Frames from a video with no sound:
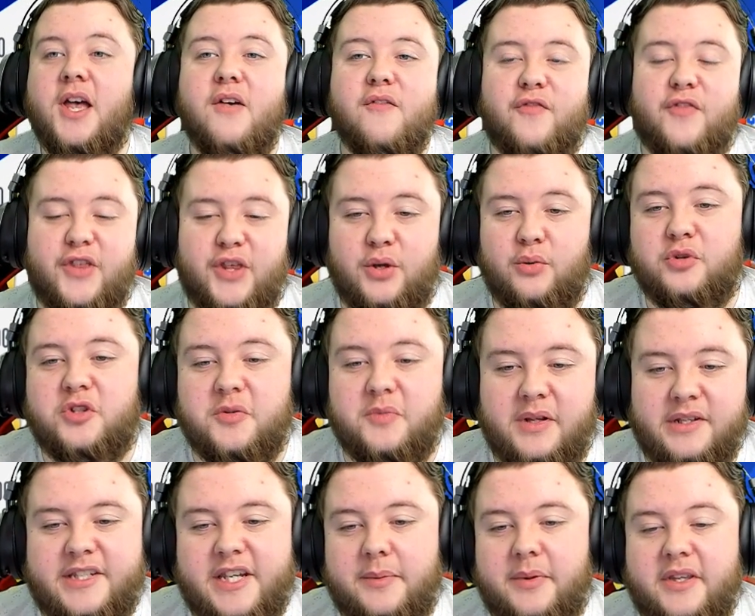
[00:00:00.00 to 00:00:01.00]
for the
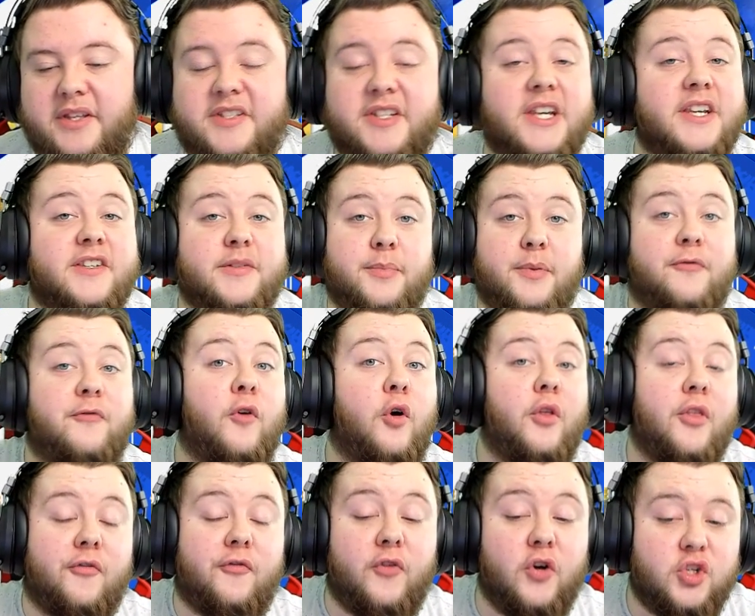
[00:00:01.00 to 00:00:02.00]
Ultimate Team of the Season before
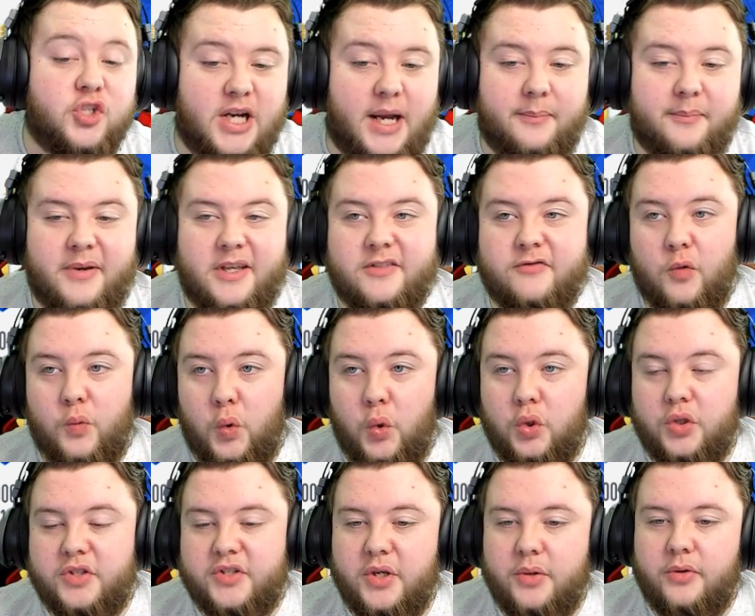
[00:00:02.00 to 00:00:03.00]
the FUT Champions
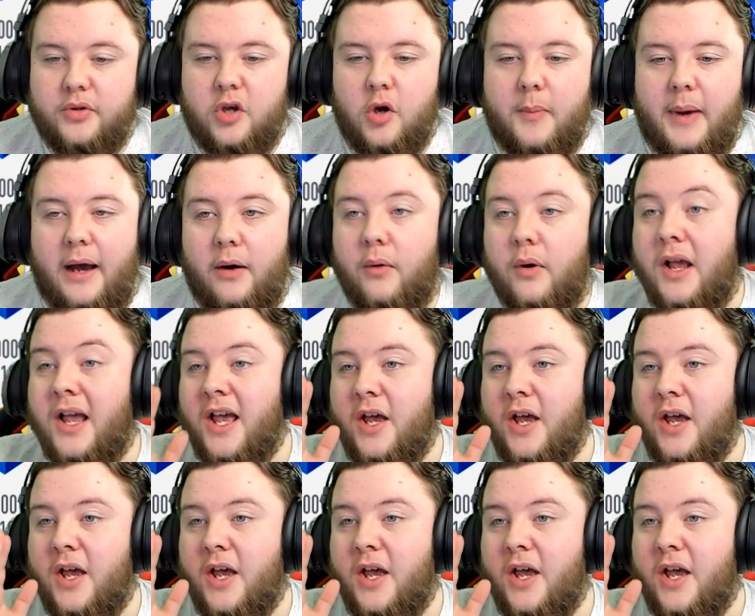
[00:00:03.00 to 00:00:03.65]
rewards do come out.